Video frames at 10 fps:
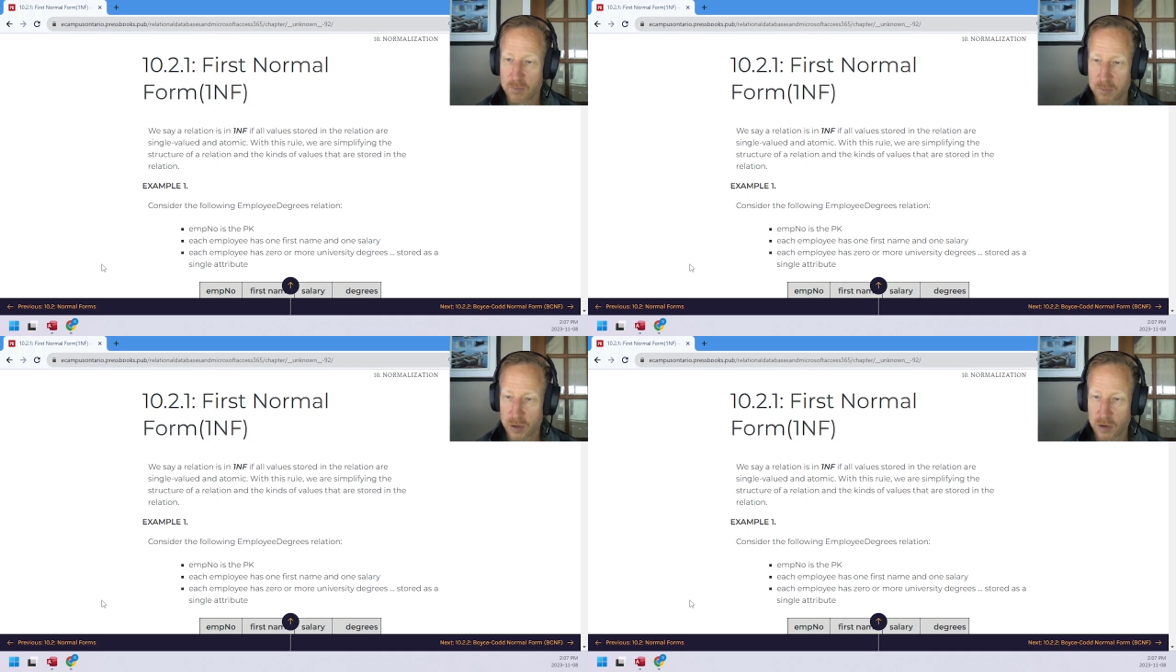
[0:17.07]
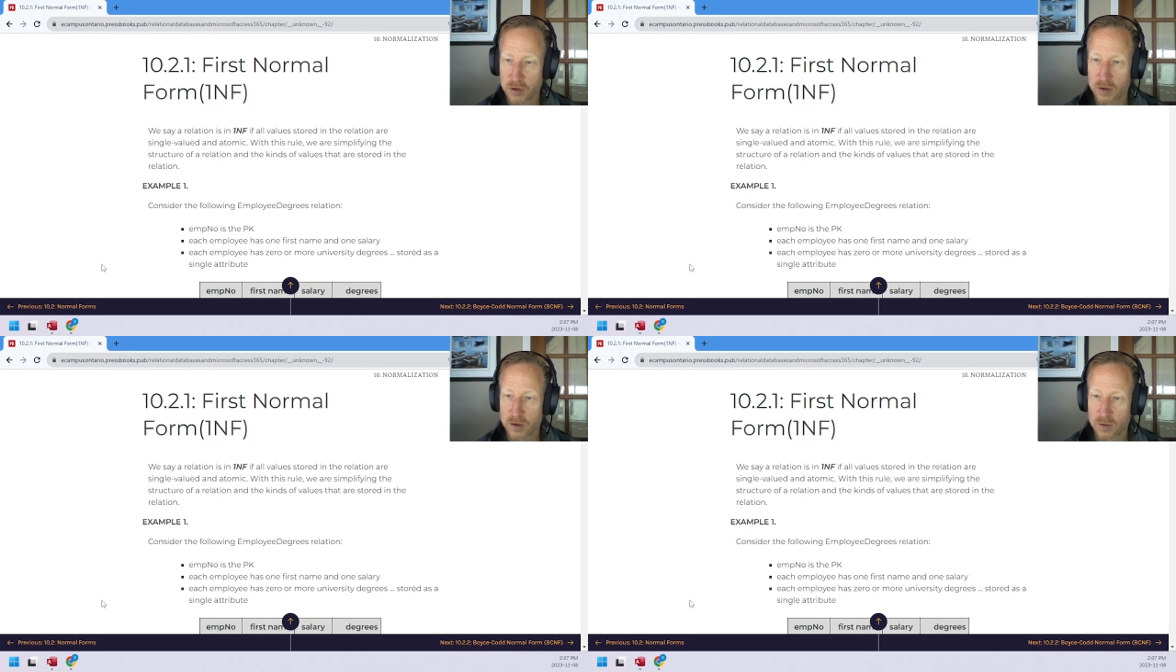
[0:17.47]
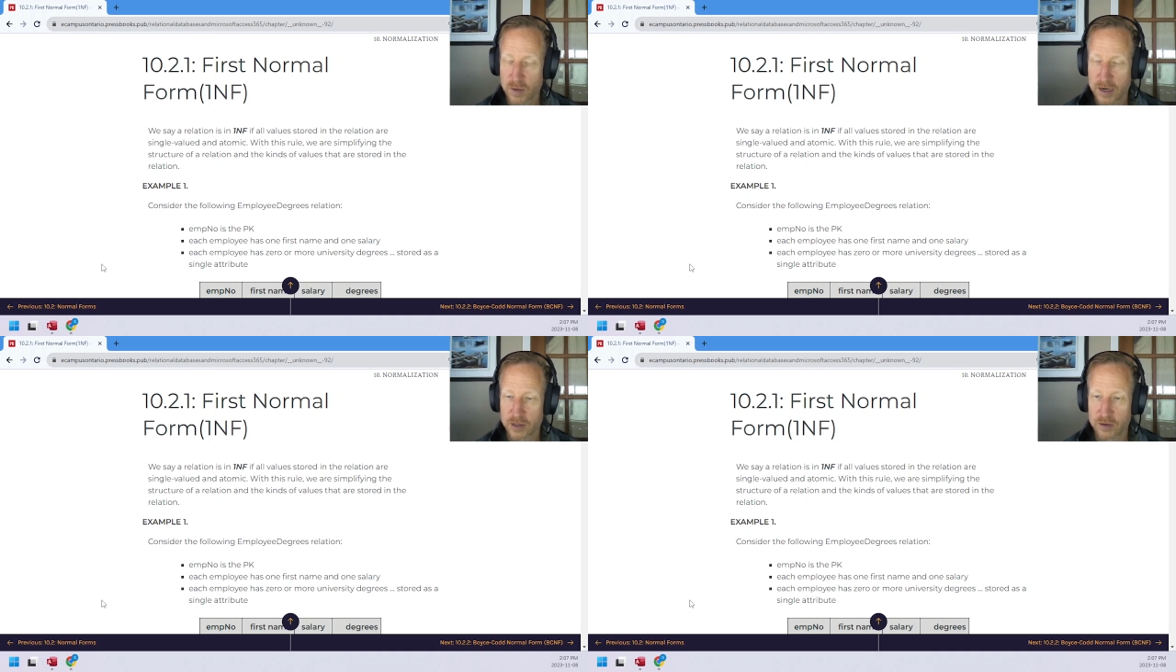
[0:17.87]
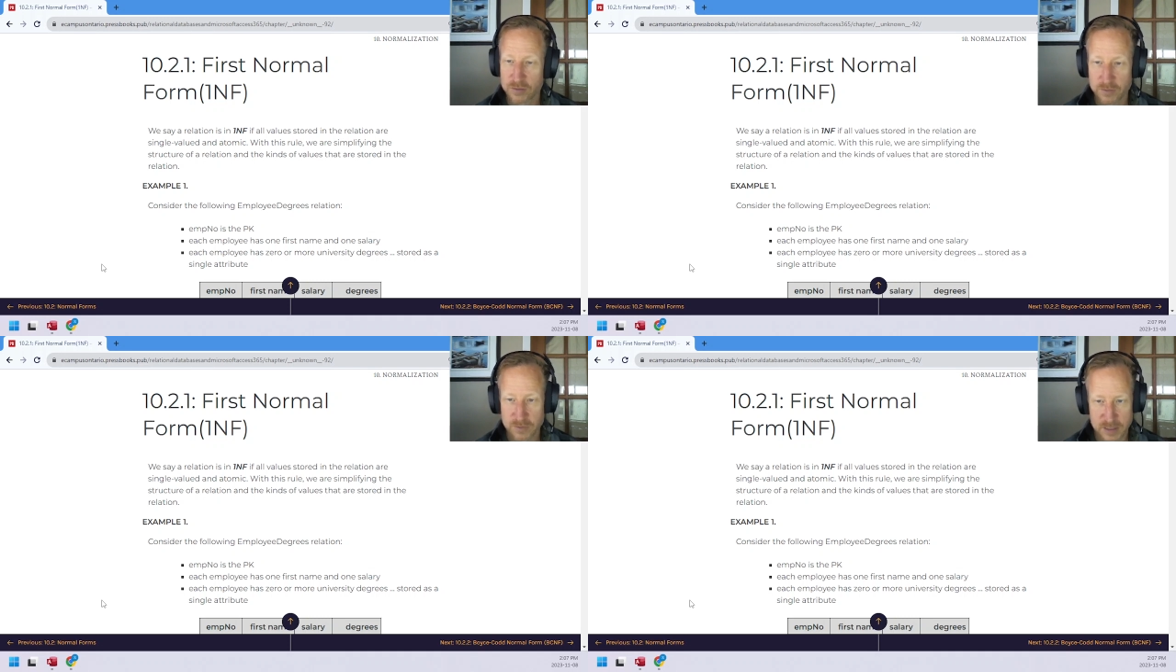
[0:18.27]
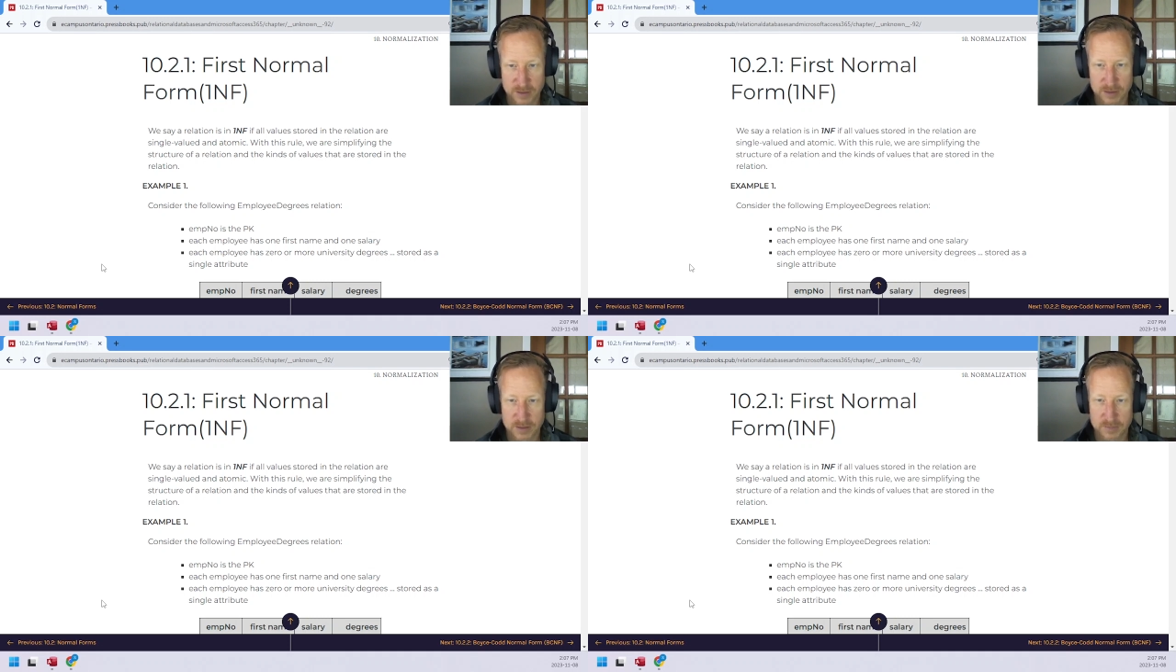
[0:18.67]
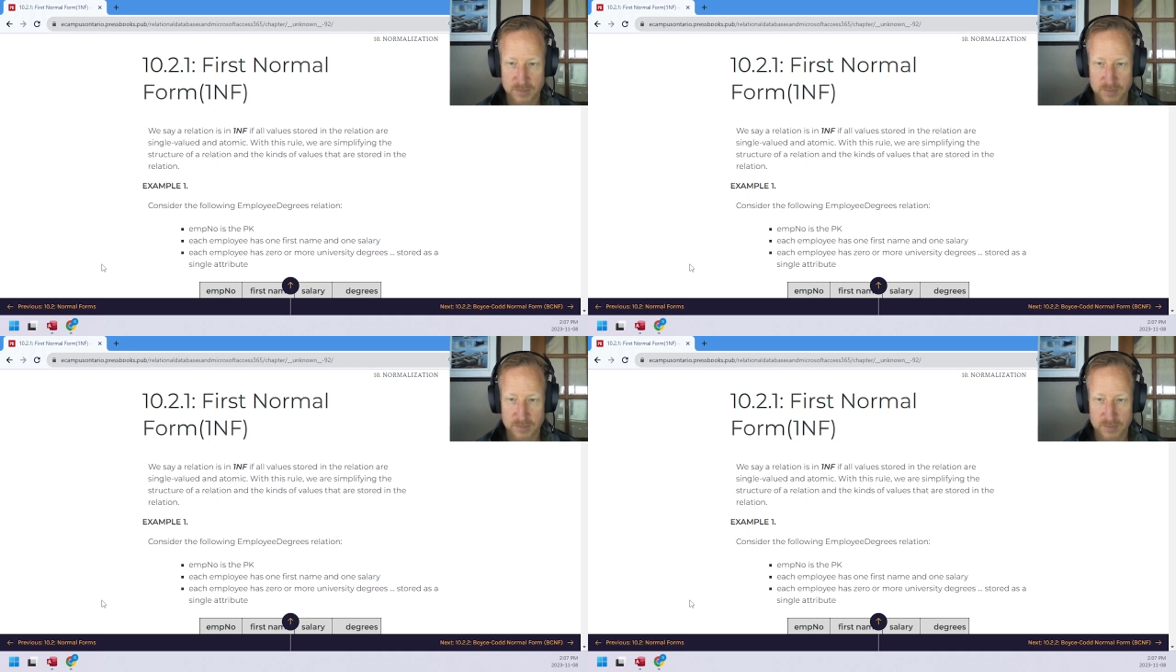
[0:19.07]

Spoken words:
per record field.